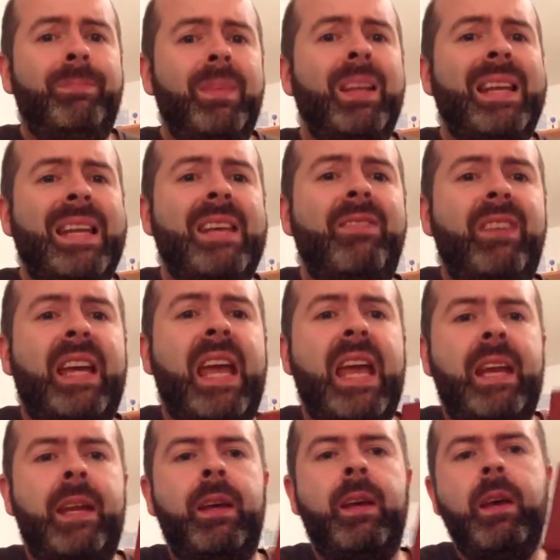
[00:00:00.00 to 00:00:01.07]
live again.
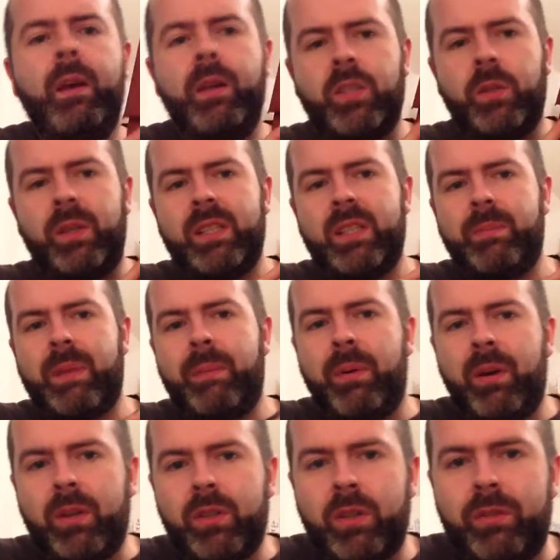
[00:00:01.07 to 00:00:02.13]
So this is my
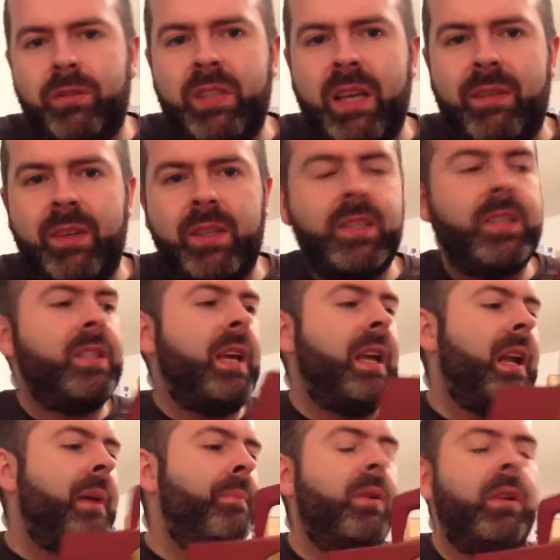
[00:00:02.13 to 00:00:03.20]
box of 7 inches and
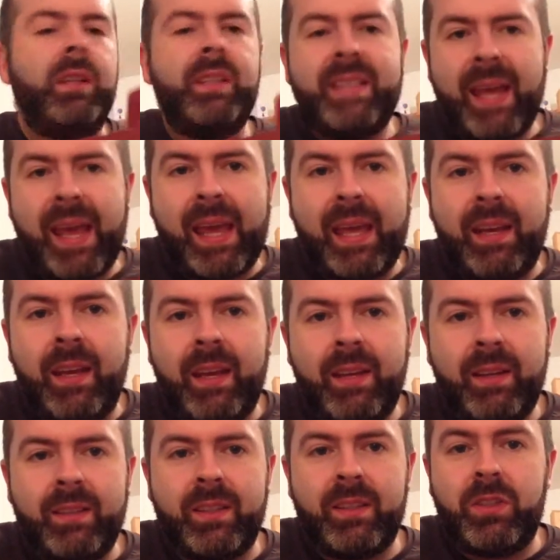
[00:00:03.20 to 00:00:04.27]
I pulled 10
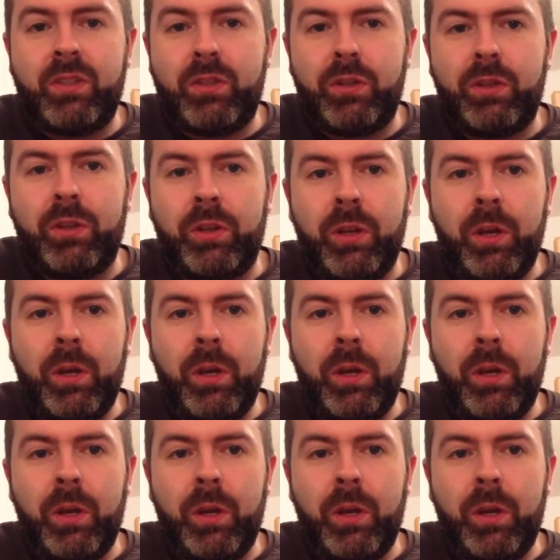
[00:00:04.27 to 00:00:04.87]
just to,